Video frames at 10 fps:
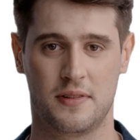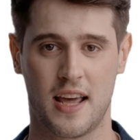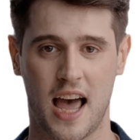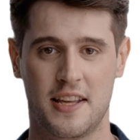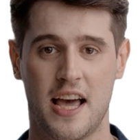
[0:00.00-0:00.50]

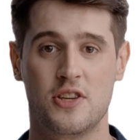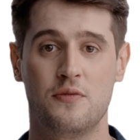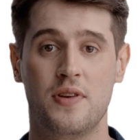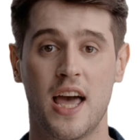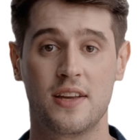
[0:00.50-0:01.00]
At Lecture
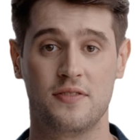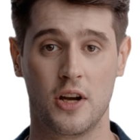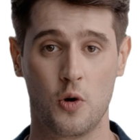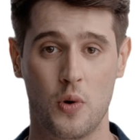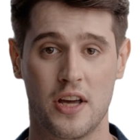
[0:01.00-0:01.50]
5,
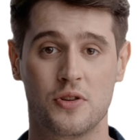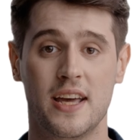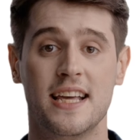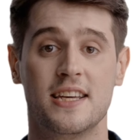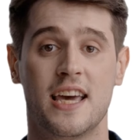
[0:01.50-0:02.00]
we
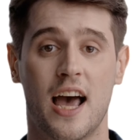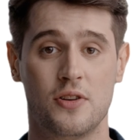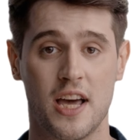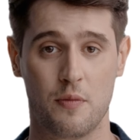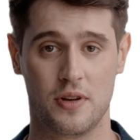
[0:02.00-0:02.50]
created an
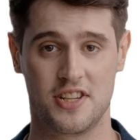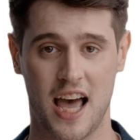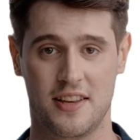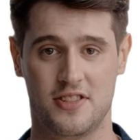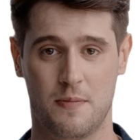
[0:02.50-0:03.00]
outline with
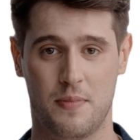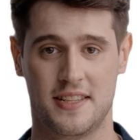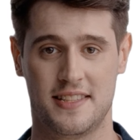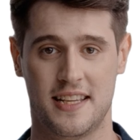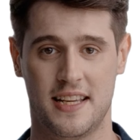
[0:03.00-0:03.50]

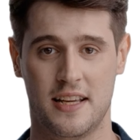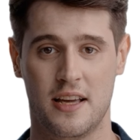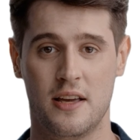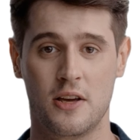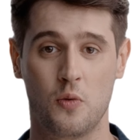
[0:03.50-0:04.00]
ChatGPT.
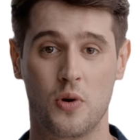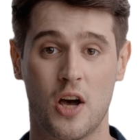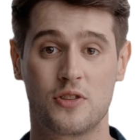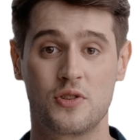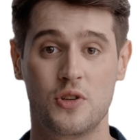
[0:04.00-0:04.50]
We
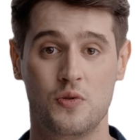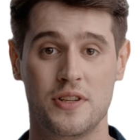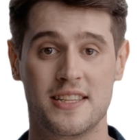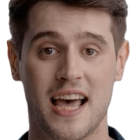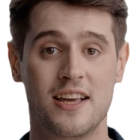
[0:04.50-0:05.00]
also
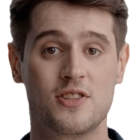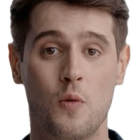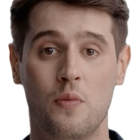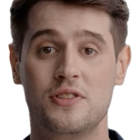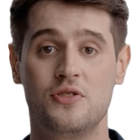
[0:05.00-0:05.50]
used
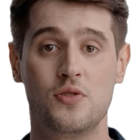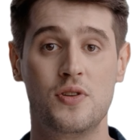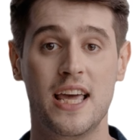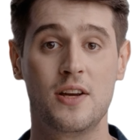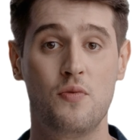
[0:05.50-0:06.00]
Decktopus to
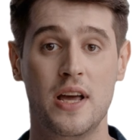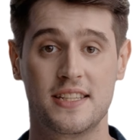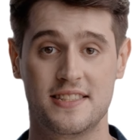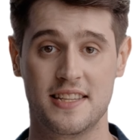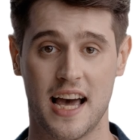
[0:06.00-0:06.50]
create a ready
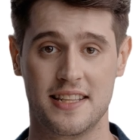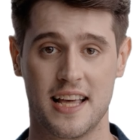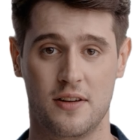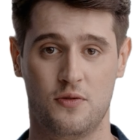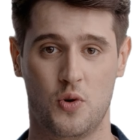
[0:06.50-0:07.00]
slide
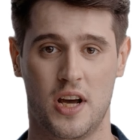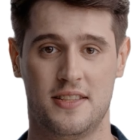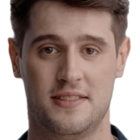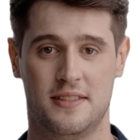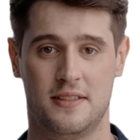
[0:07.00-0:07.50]
deck for
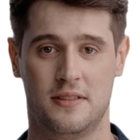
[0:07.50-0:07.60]
us.